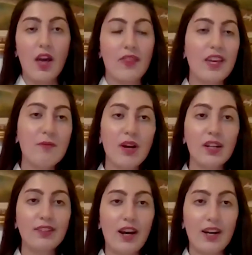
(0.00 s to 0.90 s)
they might
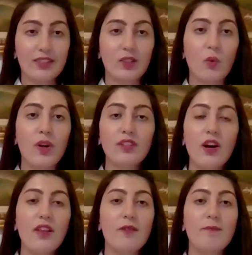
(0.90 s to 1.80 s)
ask, what
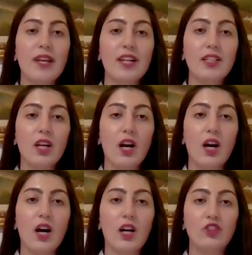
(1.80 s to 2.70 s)
are the main
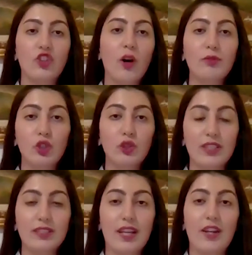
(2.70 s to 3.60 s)
job
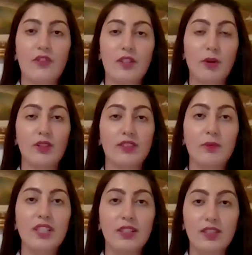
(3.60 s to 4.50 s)
duties and
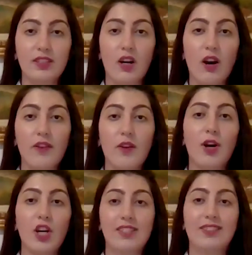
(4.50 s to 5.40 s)
responsibilities of a
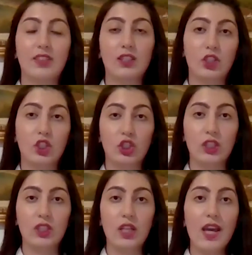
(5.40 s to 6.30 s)
biostatistician?